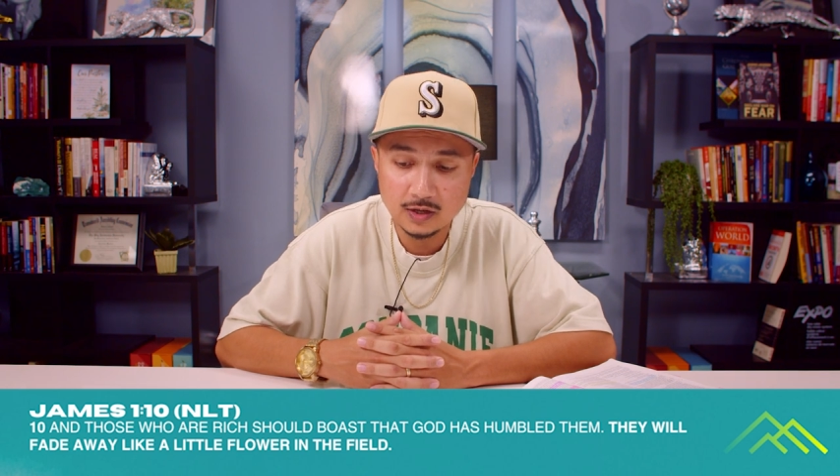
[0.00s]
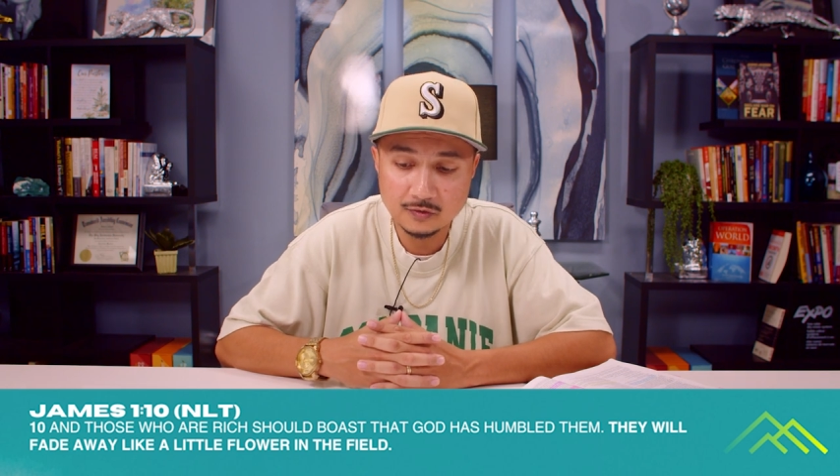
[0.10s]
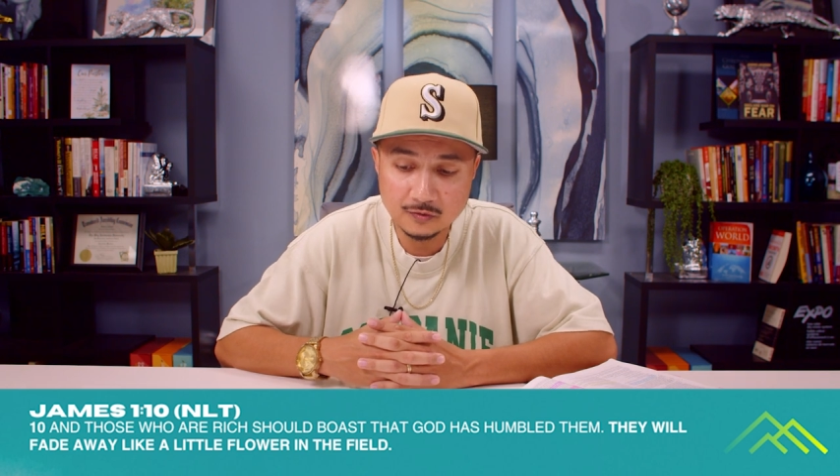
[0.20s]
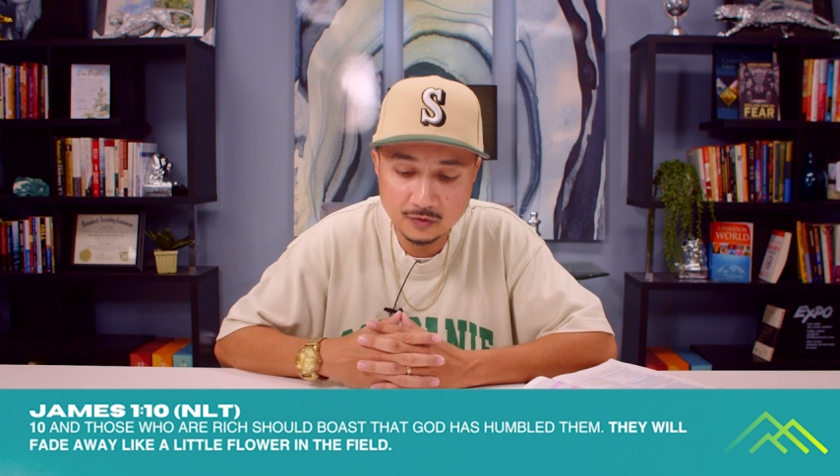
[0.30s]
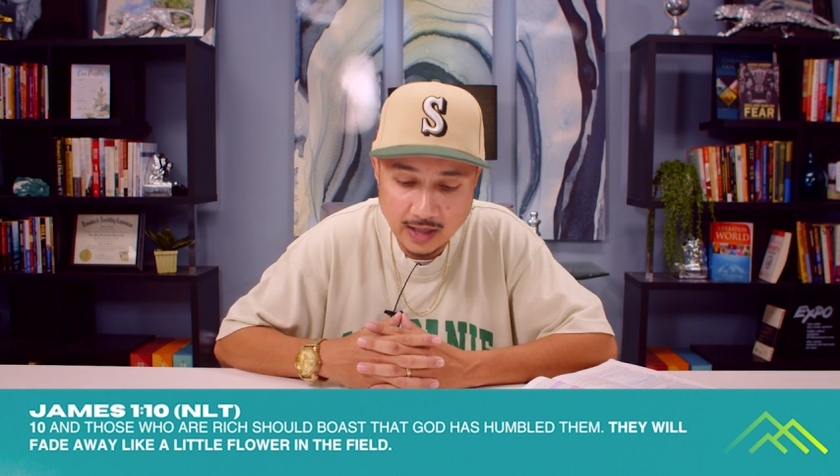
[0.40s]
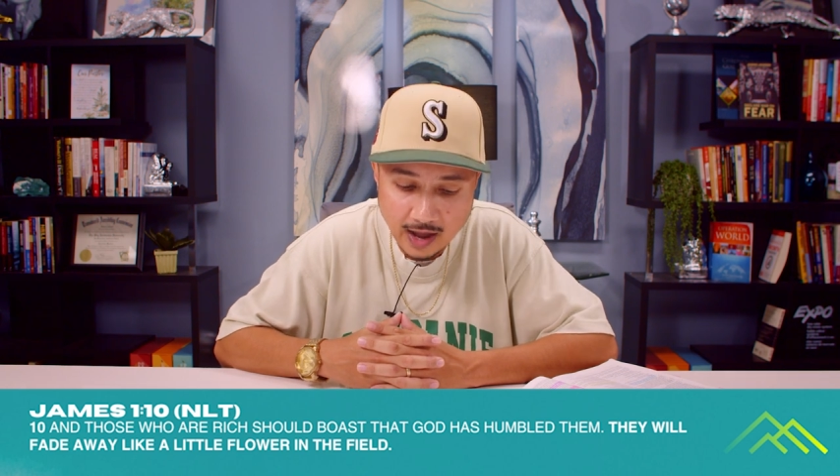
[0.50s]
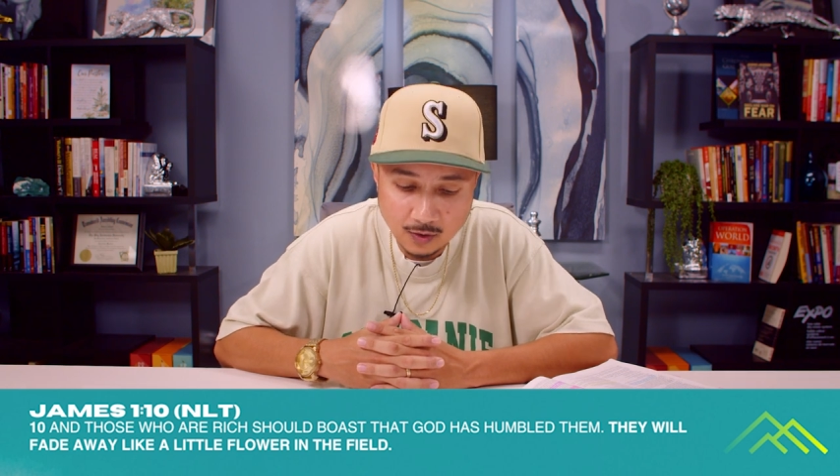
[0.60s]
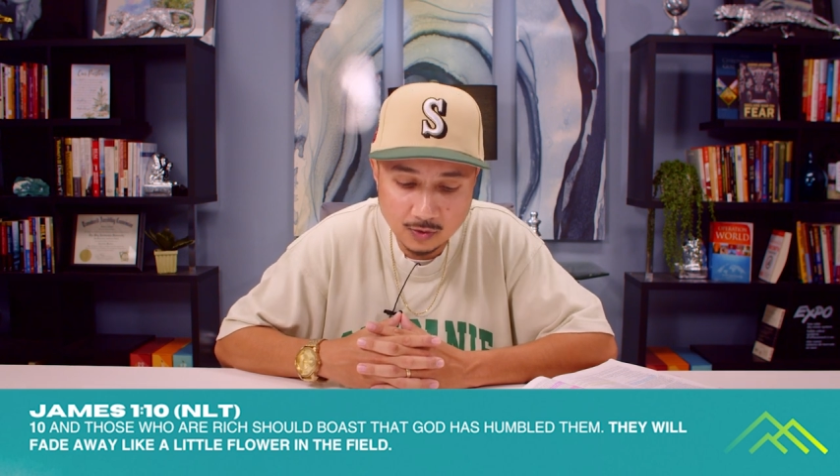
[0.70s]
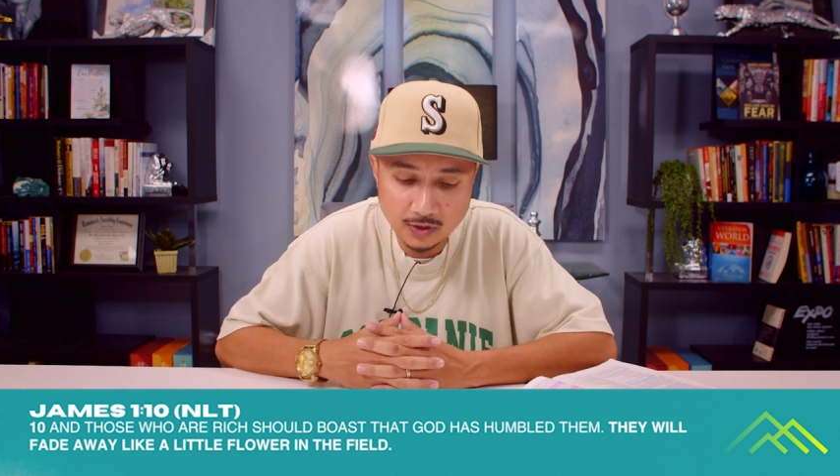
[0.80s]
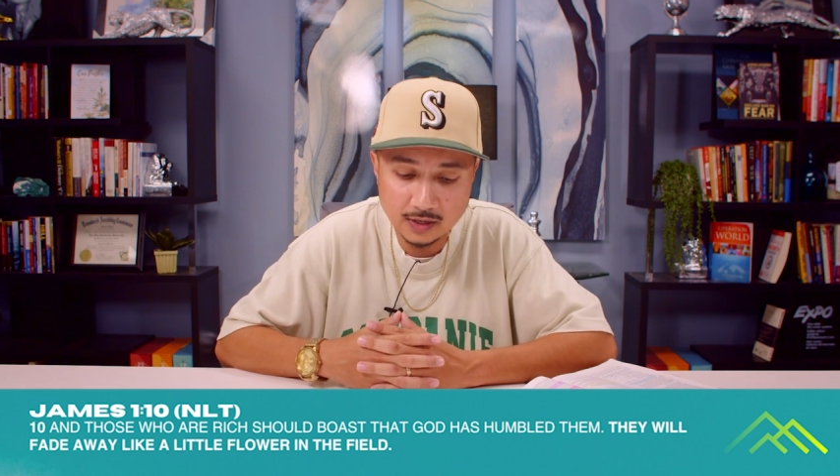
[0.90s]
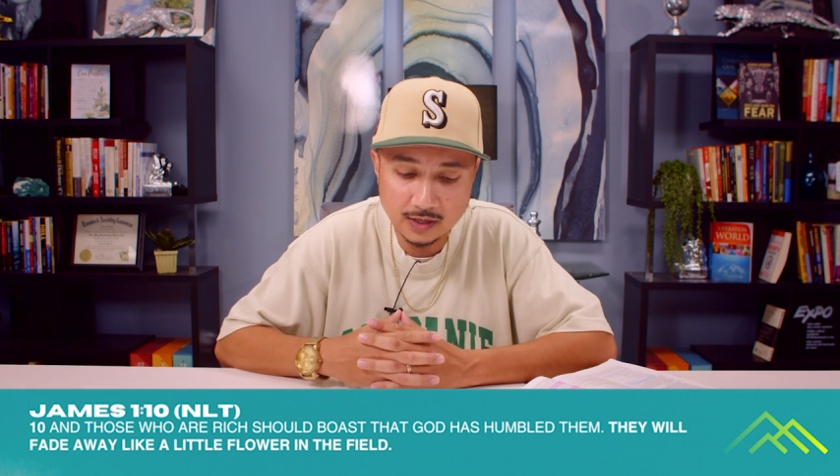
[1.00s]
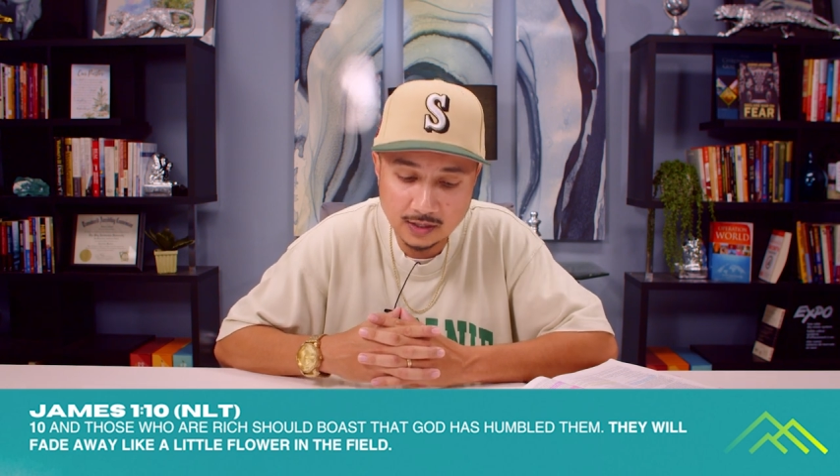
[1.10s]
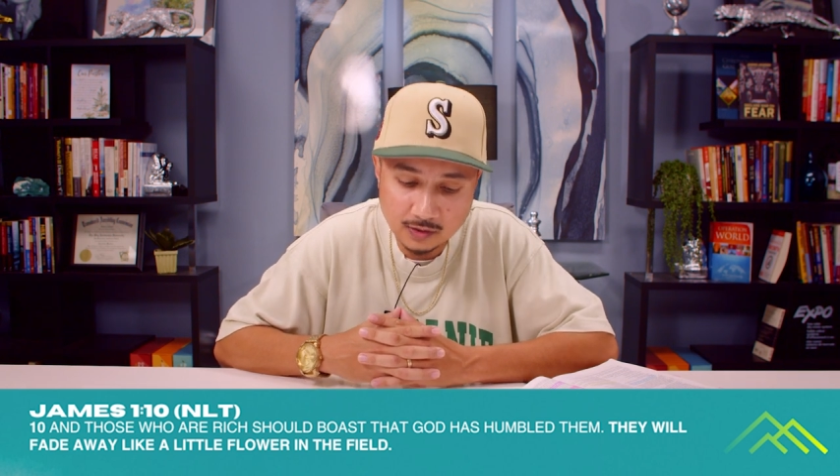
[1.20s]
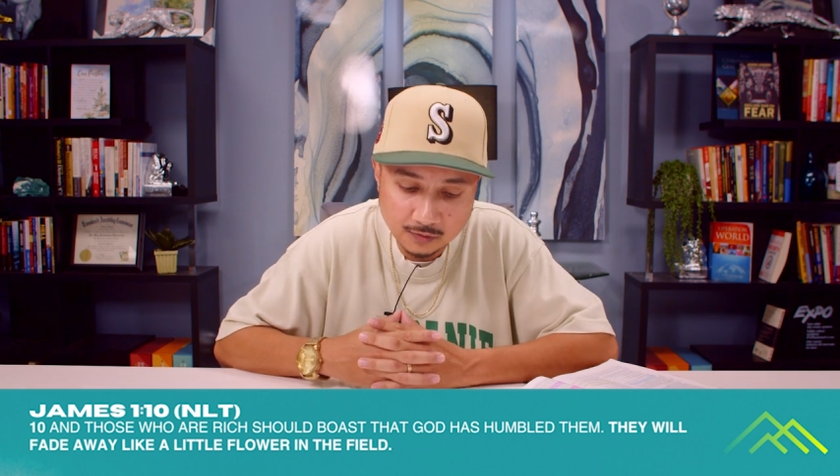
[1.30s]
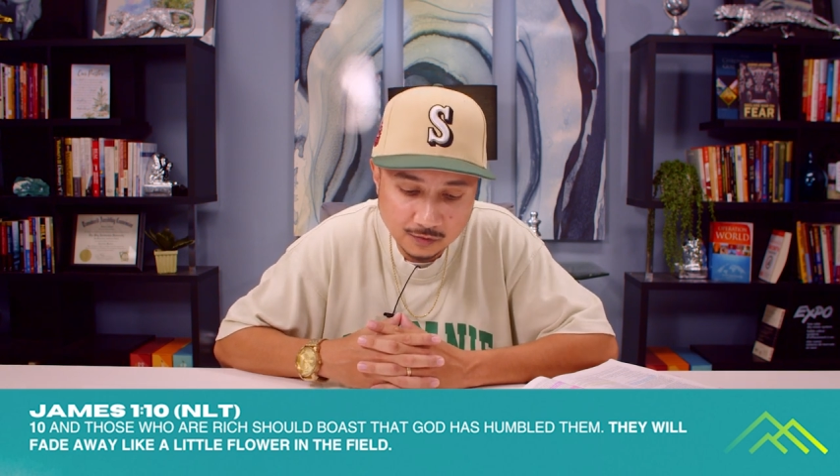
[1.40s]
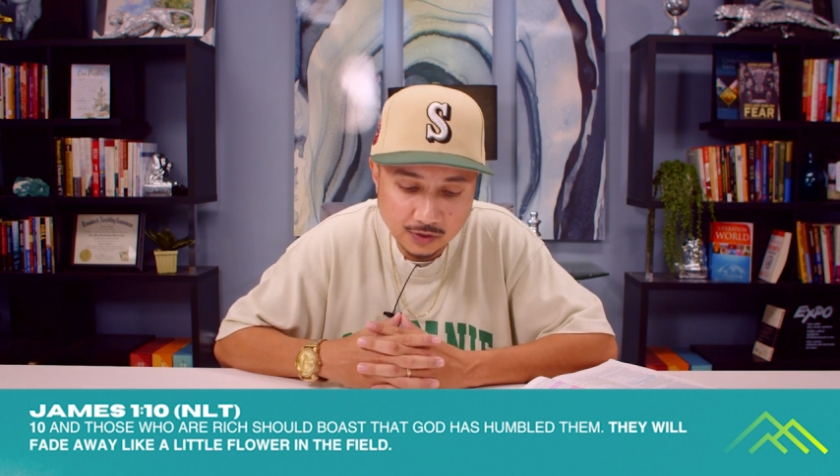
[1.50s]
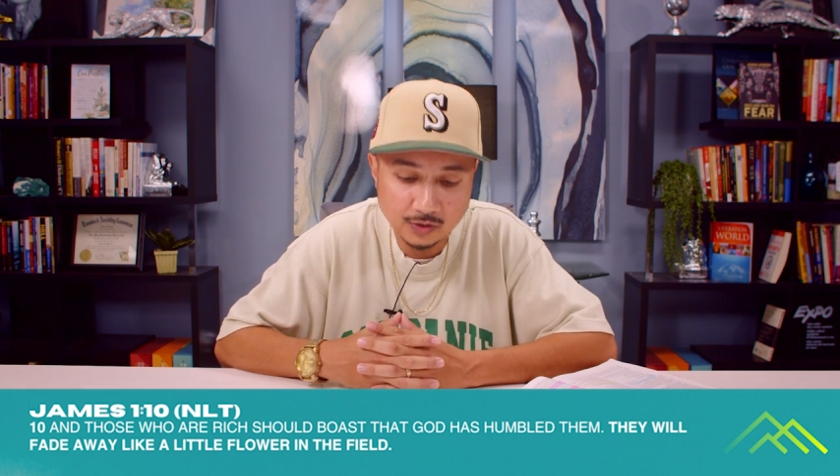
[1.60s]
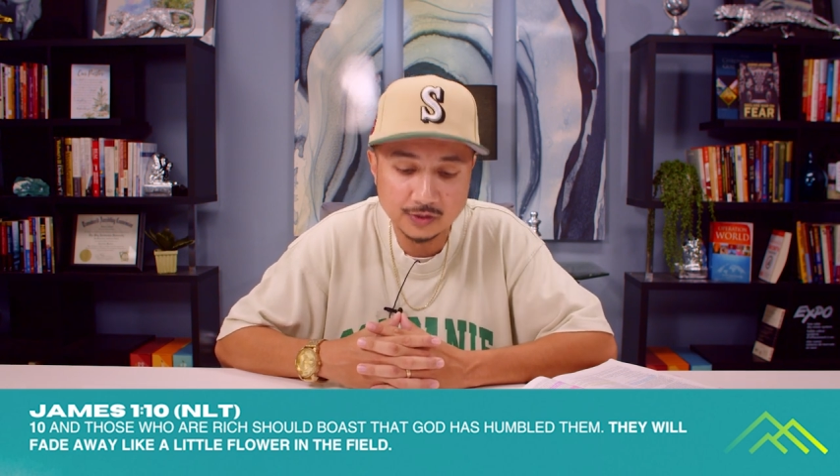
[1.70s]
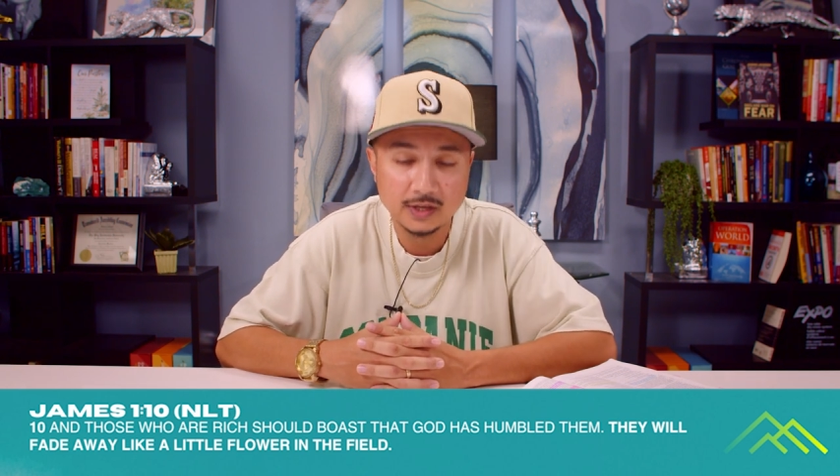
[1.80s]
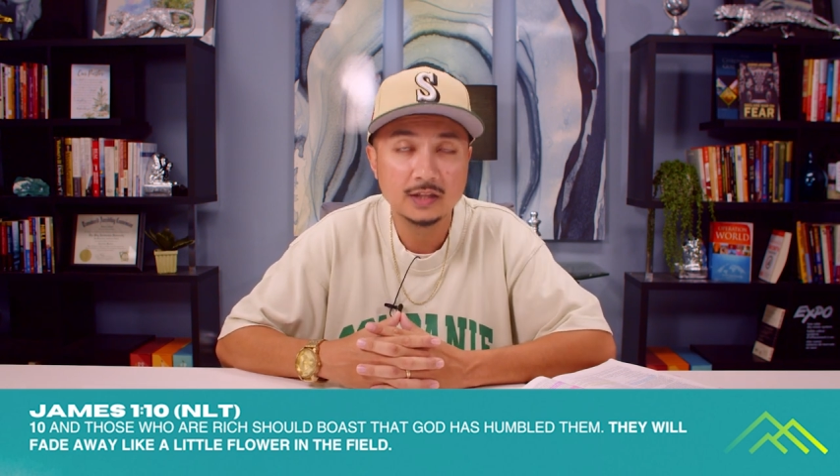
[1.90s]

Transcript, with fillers: flower in the field.